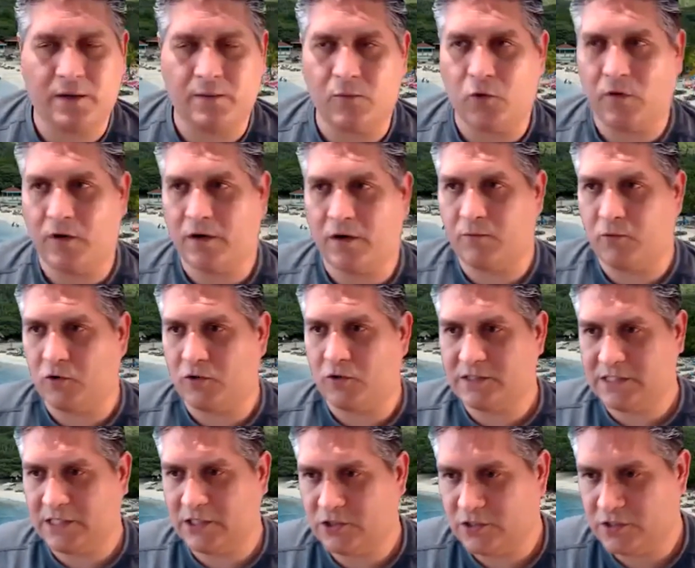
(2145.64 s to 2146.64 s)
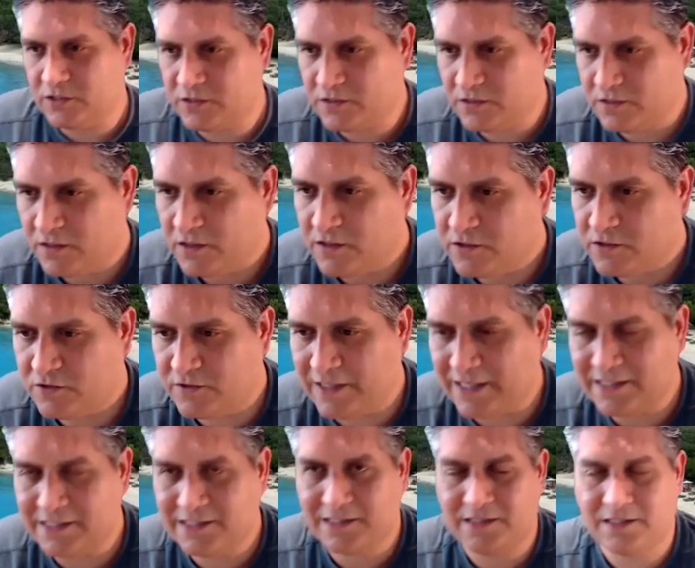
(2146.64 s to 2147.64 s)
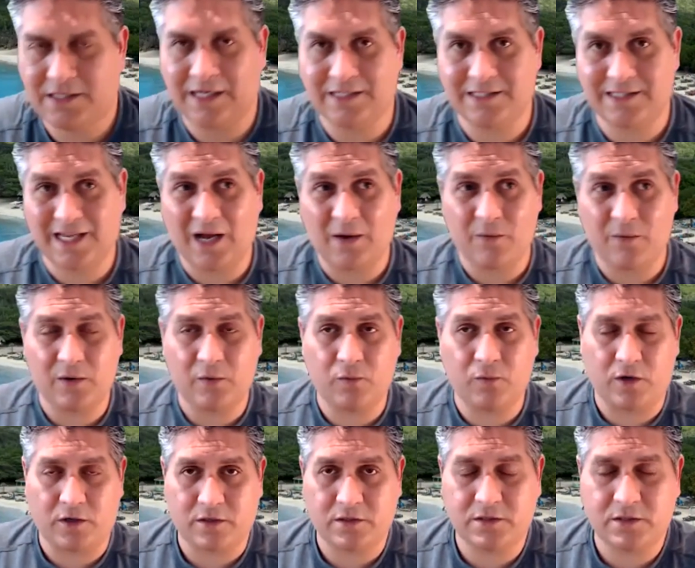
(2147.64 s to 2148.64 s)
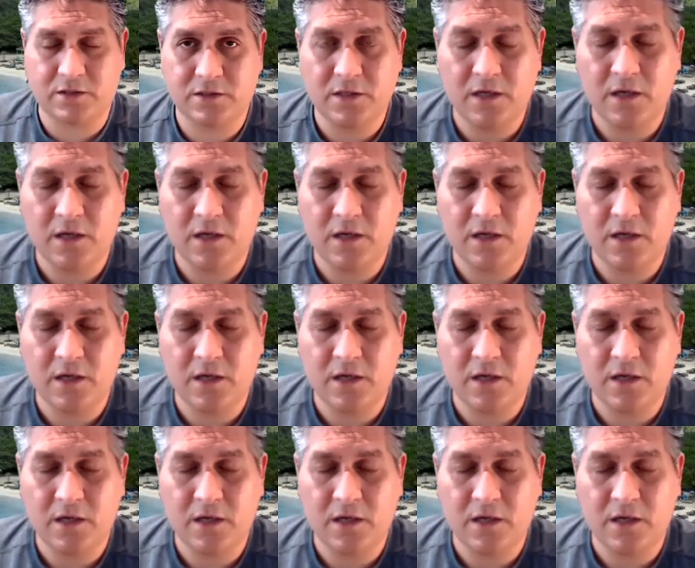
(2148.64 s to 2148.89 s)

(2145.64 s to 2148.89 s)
more and more sessions. So that's how it works.